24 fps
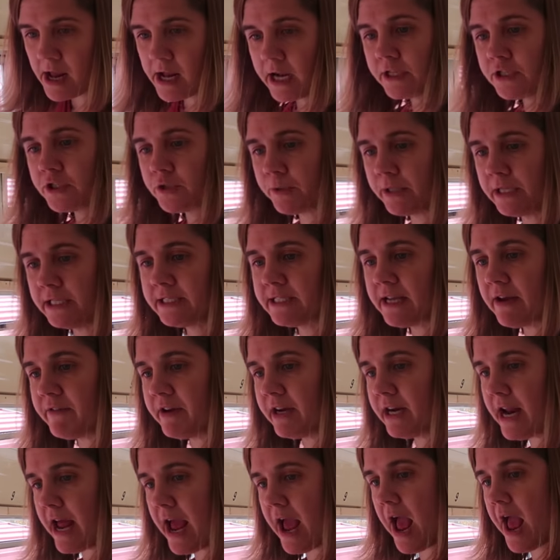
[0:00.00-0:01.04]
It's 27
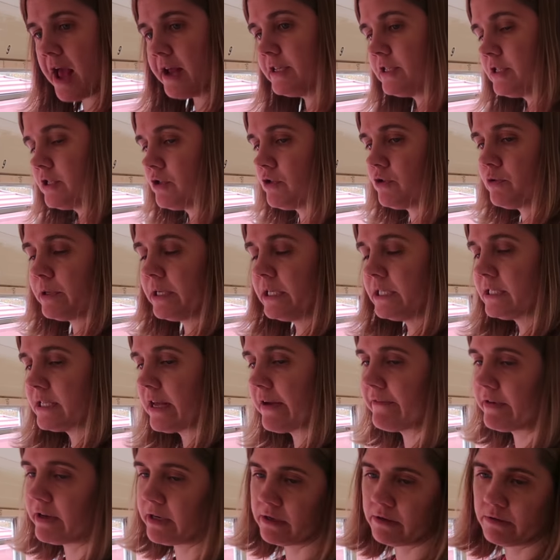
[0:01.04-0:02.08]
and a, it's
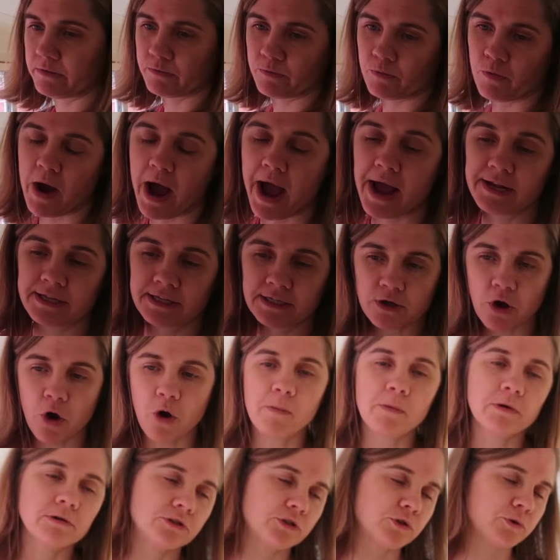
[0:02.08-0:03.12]
27 wide. it's
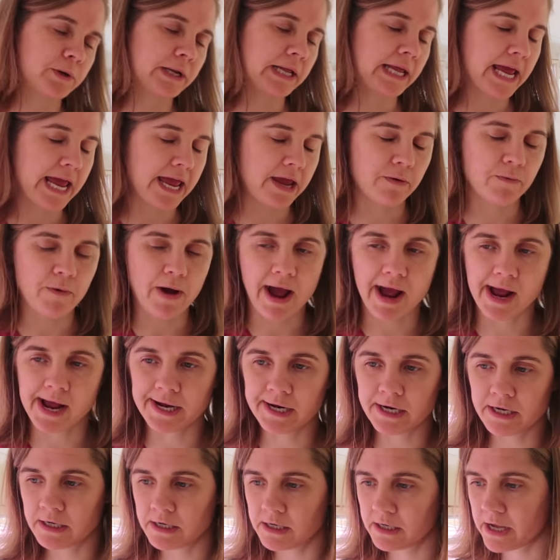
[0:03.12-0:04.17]
almost 28
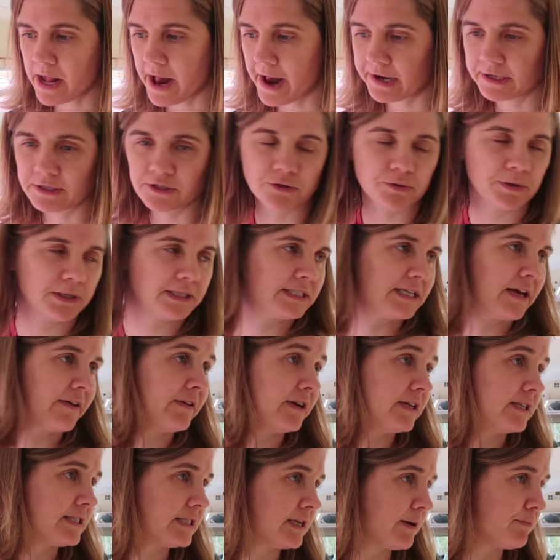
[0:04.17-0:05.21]
wide. It's
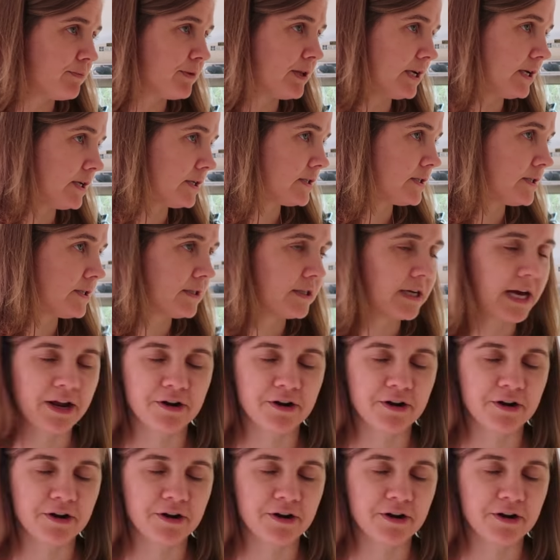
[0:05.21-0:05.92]
27 and somethings.